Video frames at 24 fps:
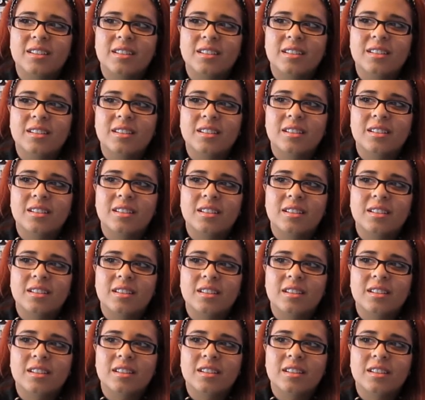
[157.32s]

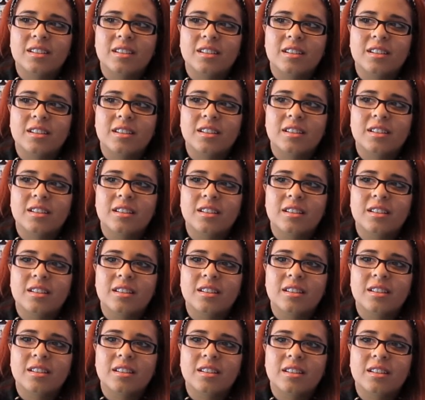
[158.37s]

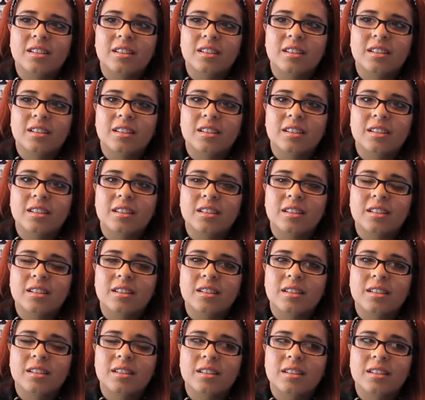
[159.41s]

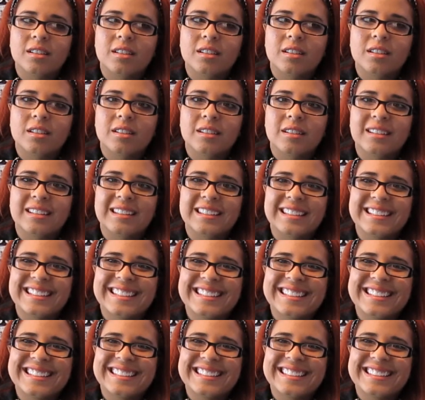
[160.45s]

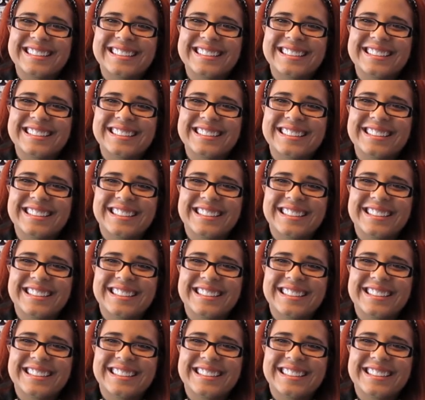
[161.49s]
Nothing is said.